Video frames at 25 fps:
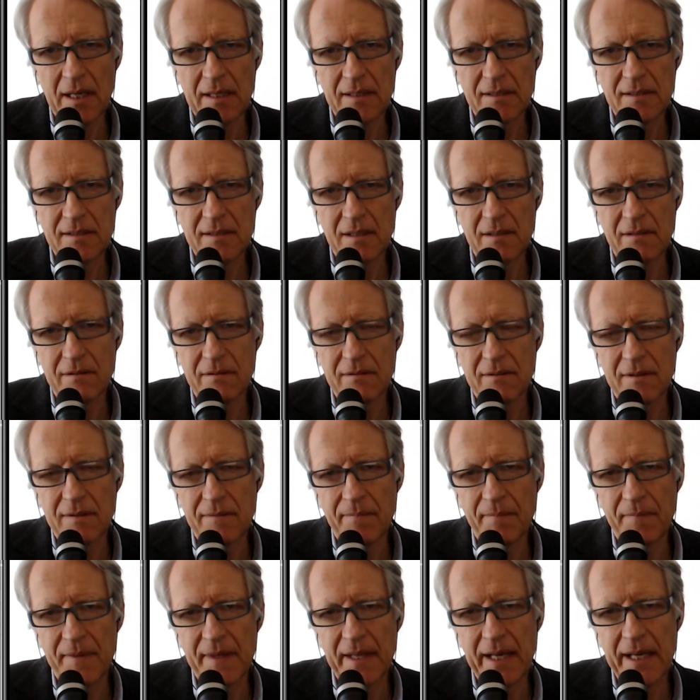and so
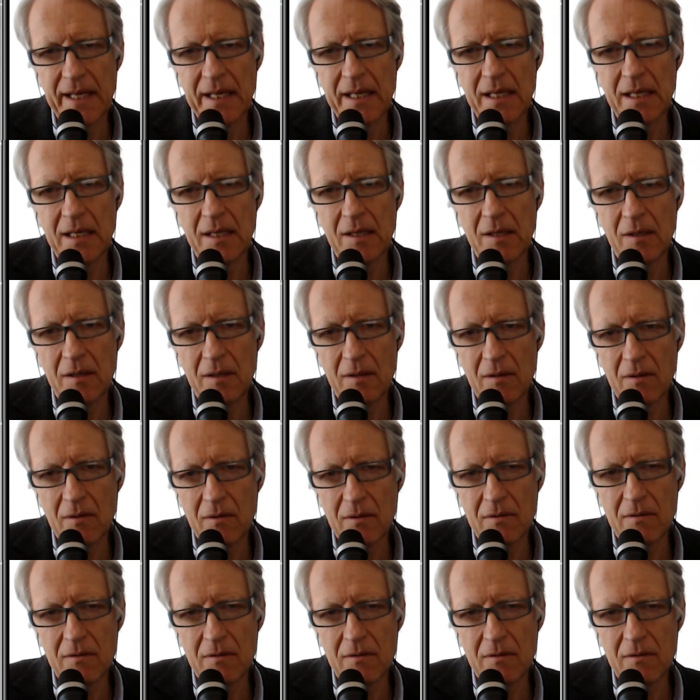they